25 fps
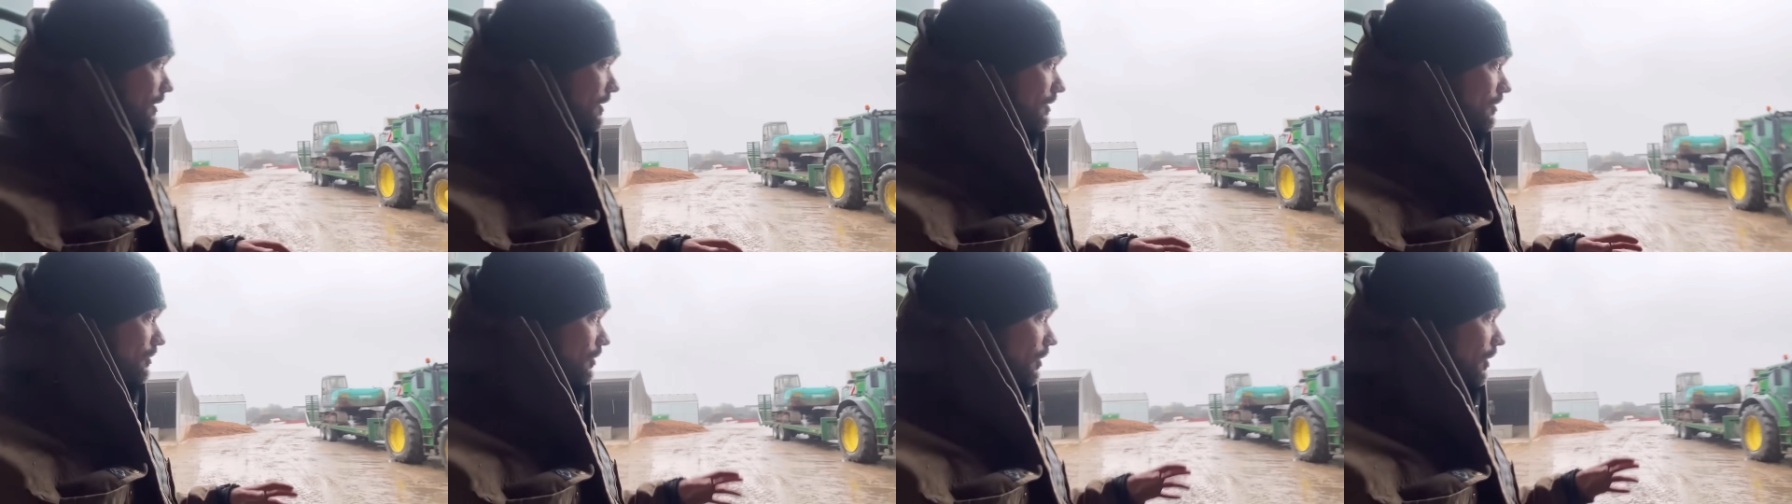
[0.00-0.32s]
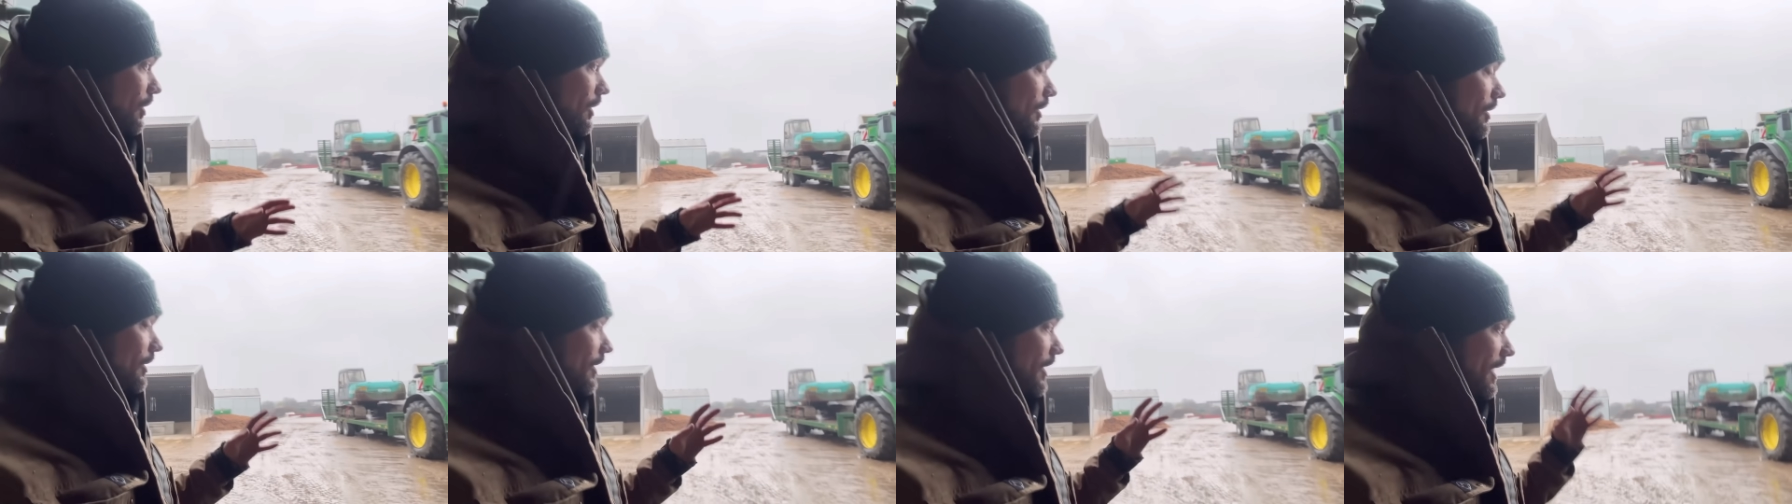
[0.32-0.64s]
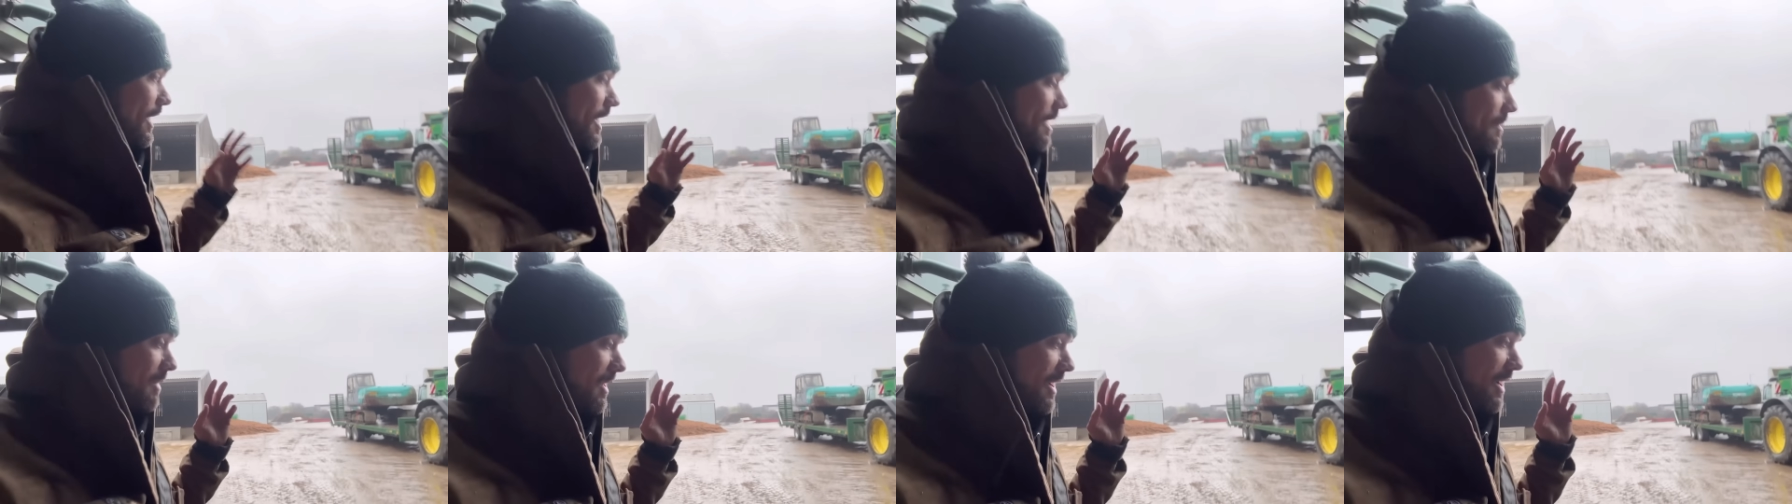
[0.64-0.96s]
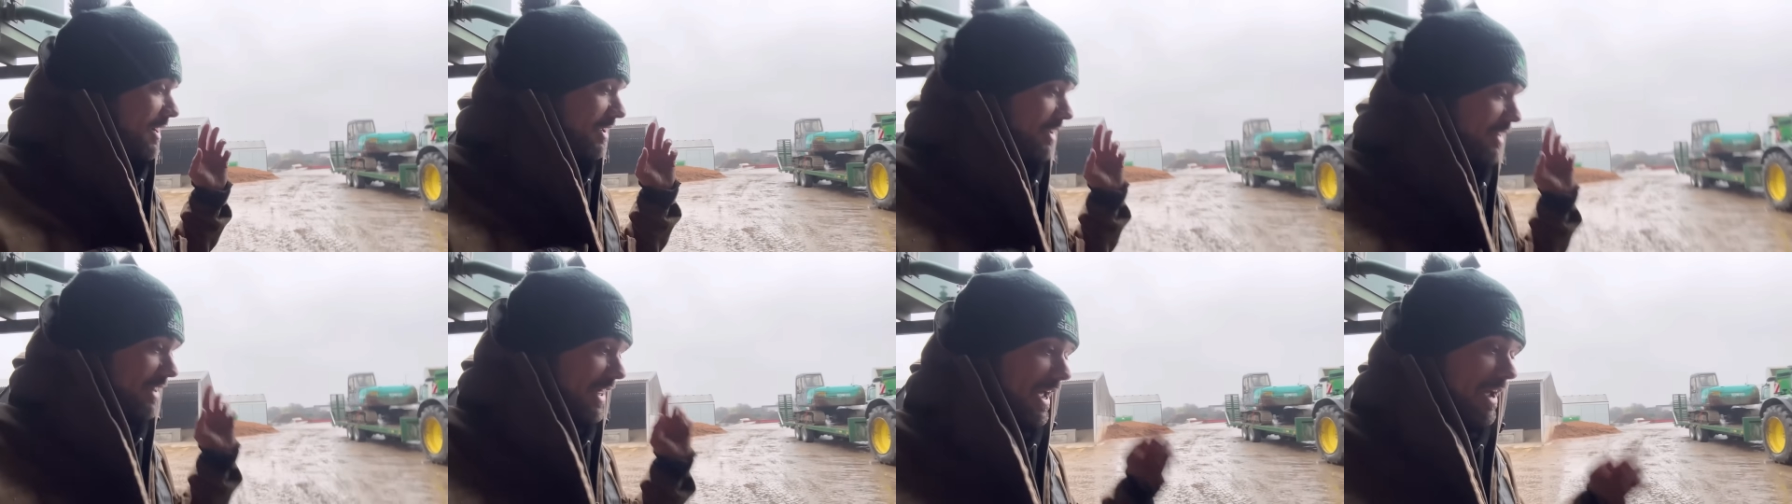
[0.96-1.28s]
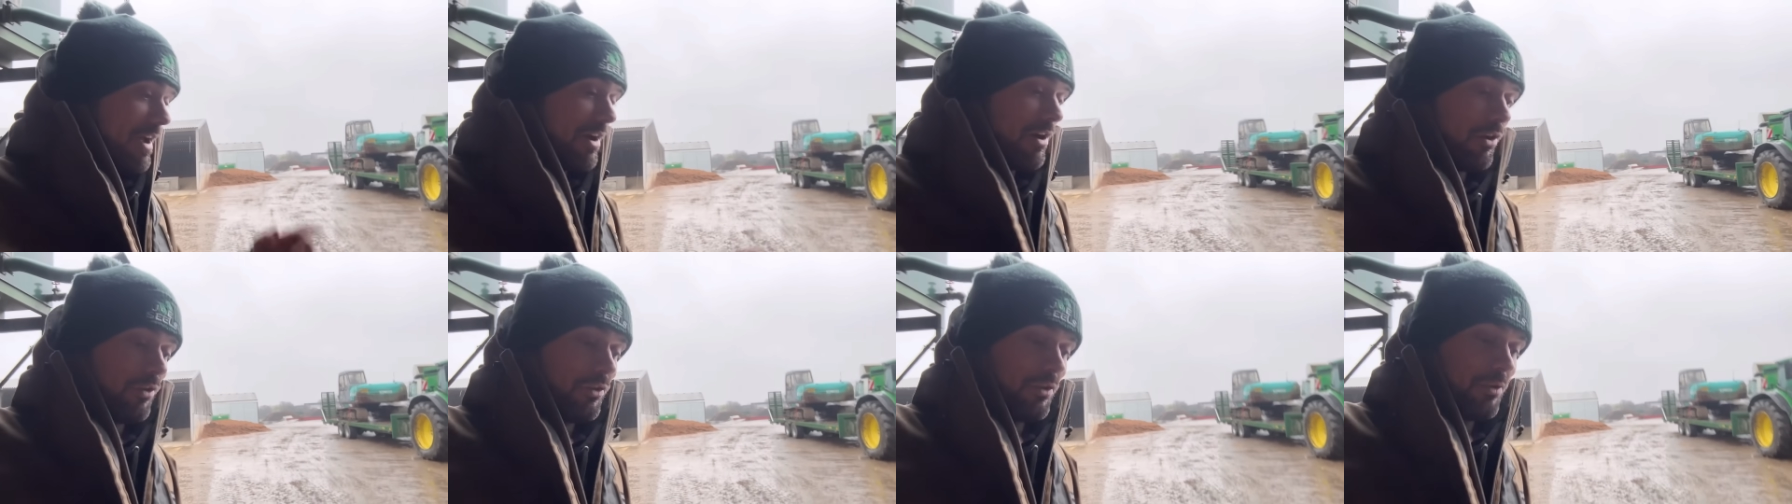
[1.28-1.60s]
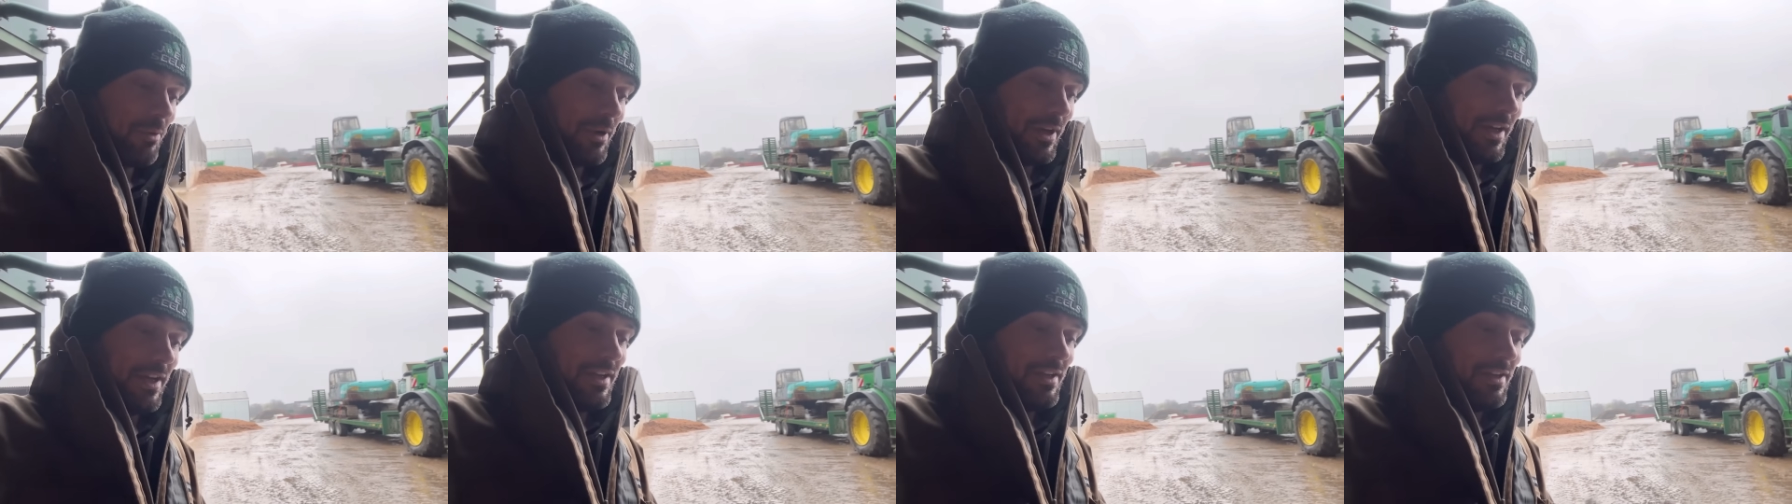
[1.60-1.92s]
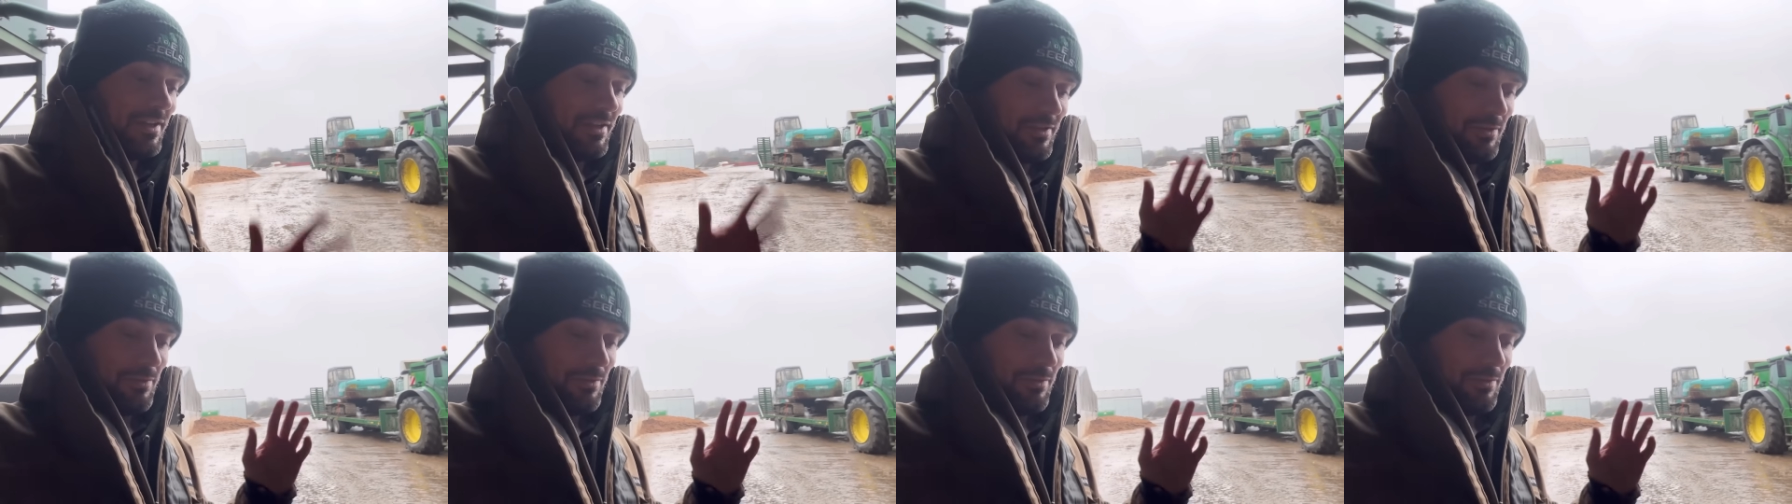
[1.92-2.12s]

So um, they're on the way.